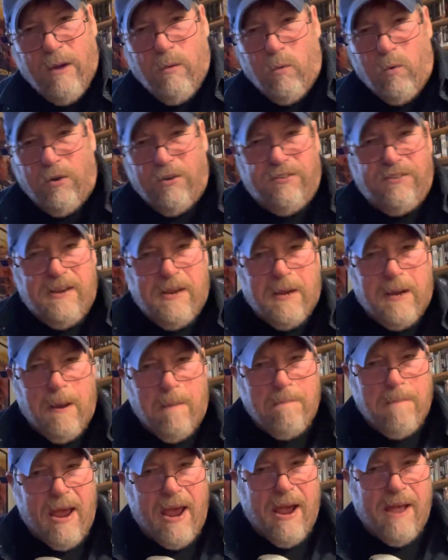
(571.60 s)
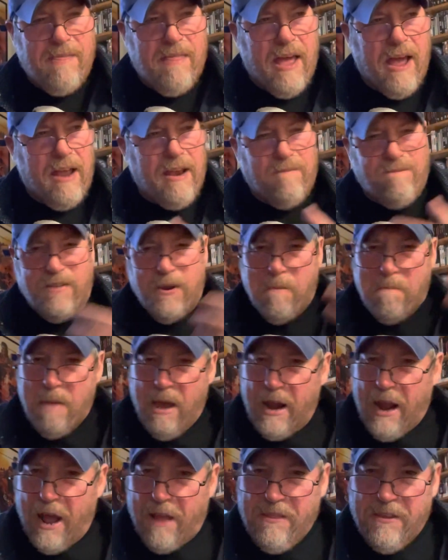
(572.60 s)
we're seeing a man that if you
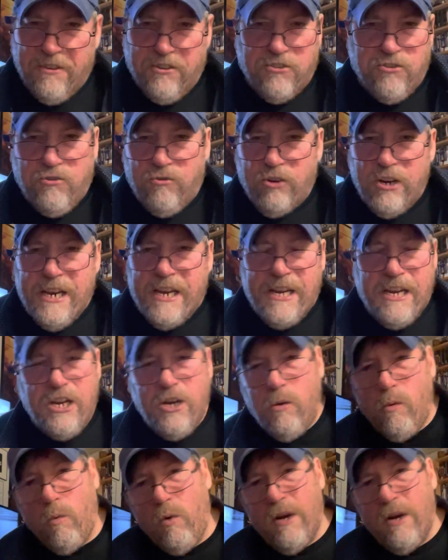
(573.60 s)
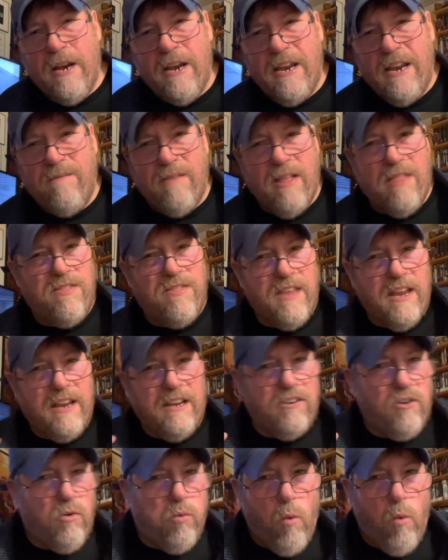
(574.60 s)
met on the street, you wouldn't even
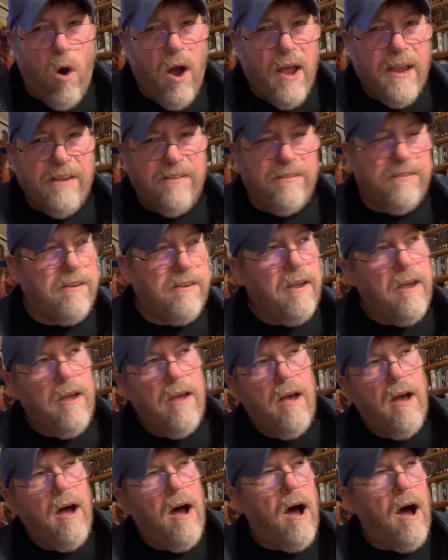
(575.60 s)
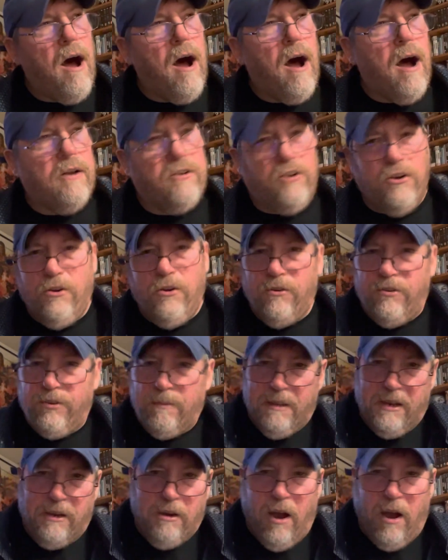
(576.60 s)
think twice to do
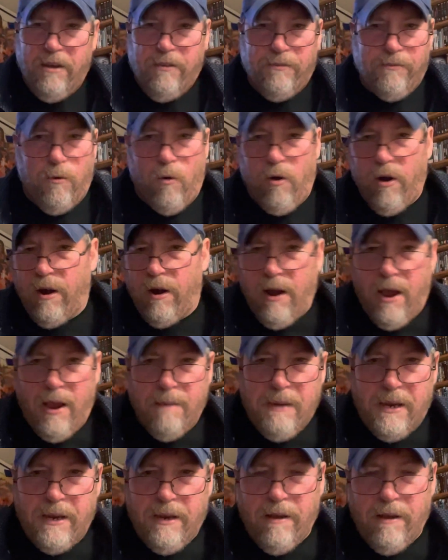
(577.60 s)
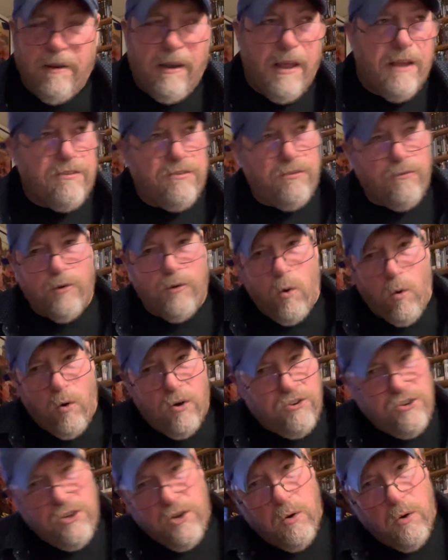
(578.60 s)
something nice for. I mean, unless, of
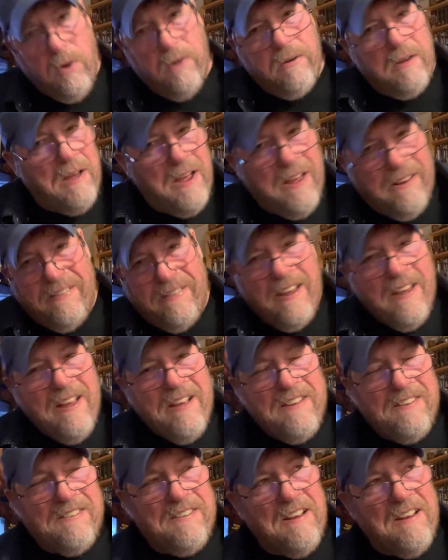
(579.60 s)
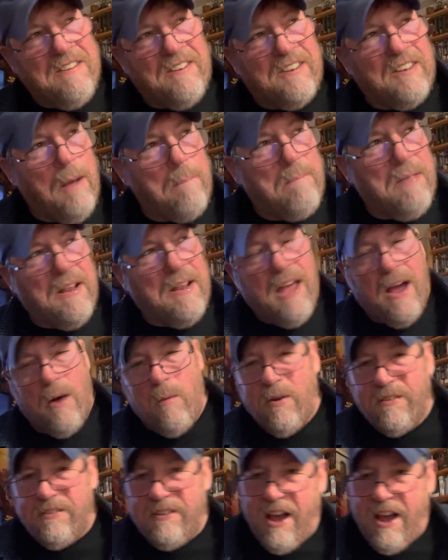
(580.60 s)
course, you said something that
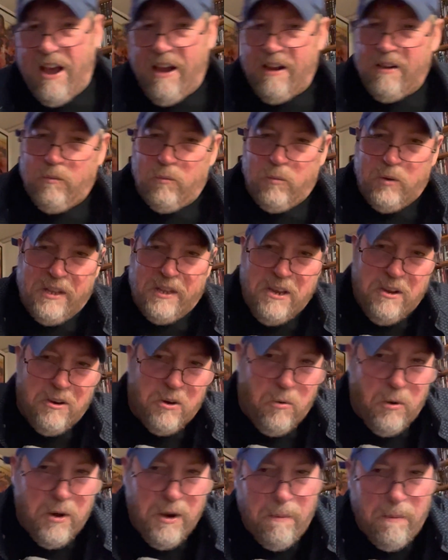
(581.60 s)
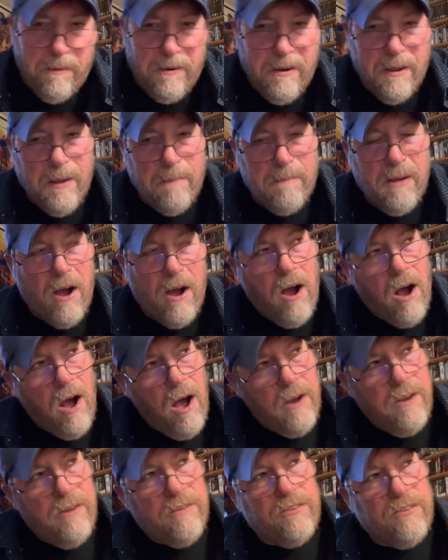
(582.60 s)
was not really agreeable to him. Now,
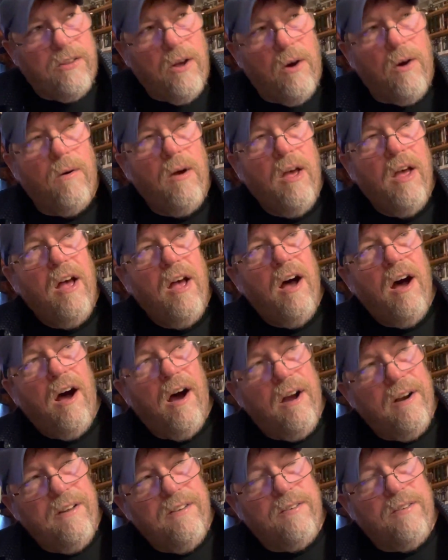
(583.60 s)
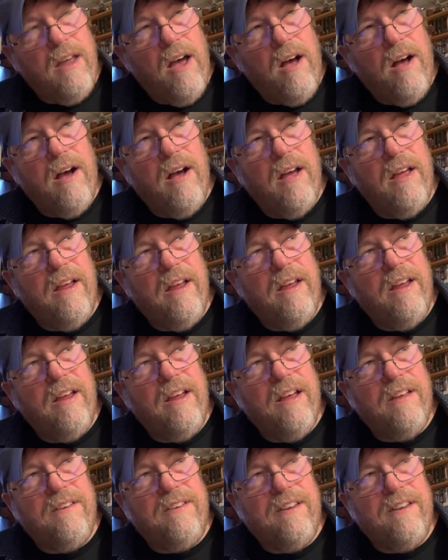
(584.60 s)
Otis,
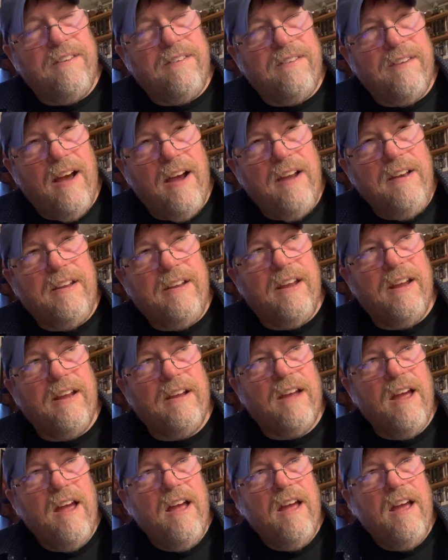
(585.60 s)
as his sidekick,